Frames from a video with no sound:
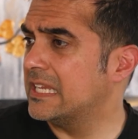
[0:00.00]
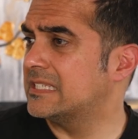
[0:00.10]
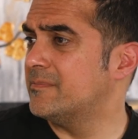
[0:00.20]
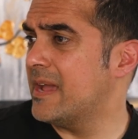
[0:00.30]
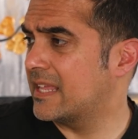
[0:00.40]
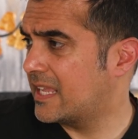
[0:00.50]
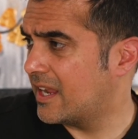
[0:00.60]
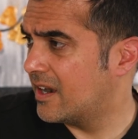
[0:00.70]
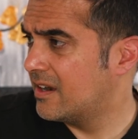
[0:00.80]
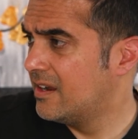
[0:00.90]
into
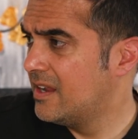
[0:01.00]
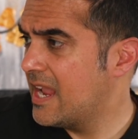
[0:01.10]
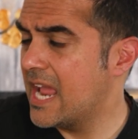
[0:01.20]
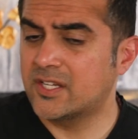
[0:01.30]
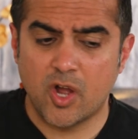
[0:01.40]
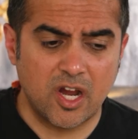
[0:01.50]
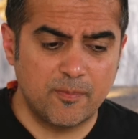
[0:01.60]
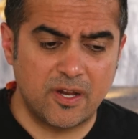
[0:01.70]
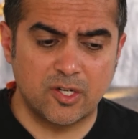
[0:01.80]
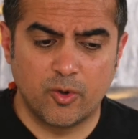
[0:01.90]
Medicare and talk
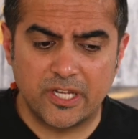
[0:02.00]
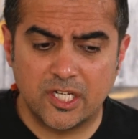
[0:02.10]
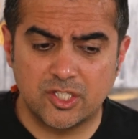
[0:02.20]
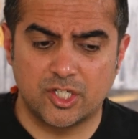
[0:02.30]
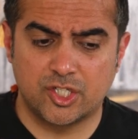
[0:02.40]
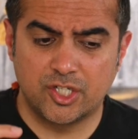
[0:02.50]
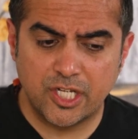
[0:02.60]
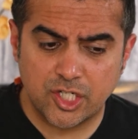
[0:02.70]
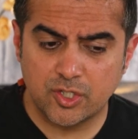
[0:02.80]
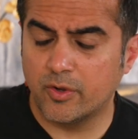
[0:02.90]
about going into
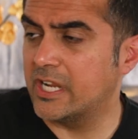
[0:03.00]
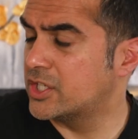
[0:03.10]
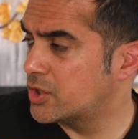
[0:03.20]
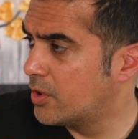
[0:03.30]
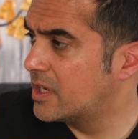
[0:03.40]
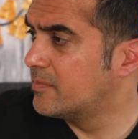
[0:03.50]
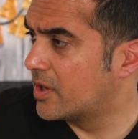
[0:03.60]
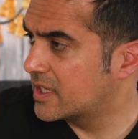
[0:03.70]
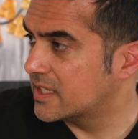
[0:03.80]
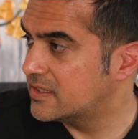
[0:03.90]
traditional insured
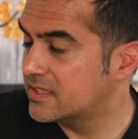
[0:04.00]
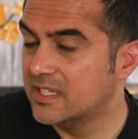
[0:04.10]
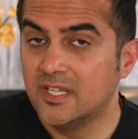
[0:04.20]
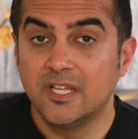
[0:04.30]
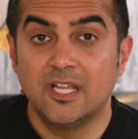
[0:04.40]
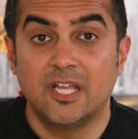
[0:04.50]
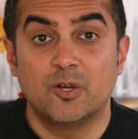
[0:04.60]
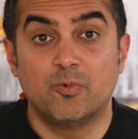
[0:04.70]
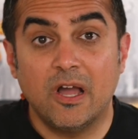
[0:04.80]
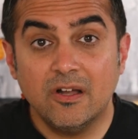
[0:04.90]
markets.
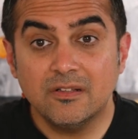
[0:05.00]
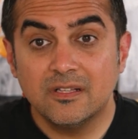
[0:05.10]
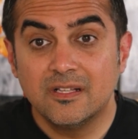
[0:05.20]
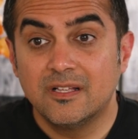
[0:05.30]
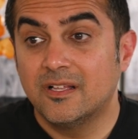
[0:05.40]
Well,